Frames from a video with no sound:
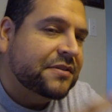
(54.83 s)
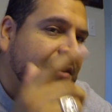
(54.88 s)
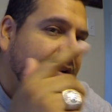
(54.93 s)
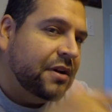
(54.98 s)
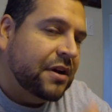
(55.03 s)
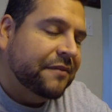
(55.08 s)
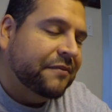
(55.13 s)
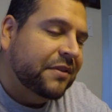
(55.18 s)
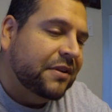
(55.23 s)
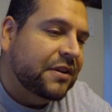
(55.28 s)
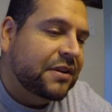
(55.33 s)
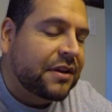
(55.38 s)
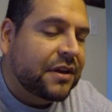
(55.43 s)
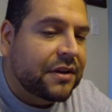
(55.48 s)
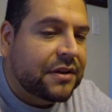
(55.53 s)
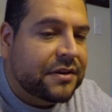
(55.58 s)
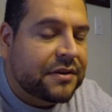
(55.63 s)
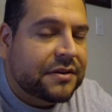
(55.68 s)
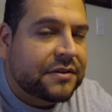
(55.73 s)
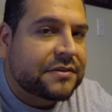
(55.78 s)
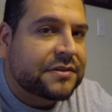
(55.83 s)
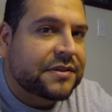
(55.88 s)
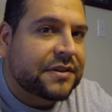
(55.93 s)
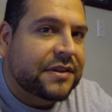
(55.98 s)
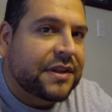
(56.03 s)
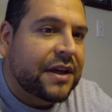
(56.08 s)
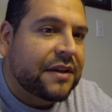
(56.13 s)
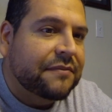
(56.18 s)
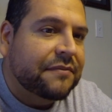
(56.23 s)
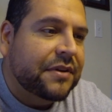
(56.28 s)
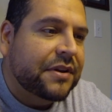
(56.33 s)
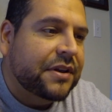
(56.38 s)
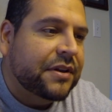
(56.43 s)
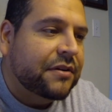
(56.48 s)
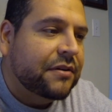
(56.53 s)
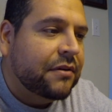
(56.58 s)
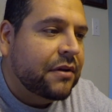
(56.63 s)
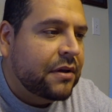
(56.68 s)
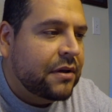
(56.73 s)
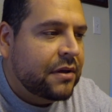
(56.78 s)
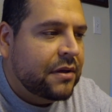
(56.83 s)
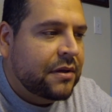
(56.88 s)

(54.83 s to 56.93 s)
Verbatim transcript: I'll have a link in here to that video.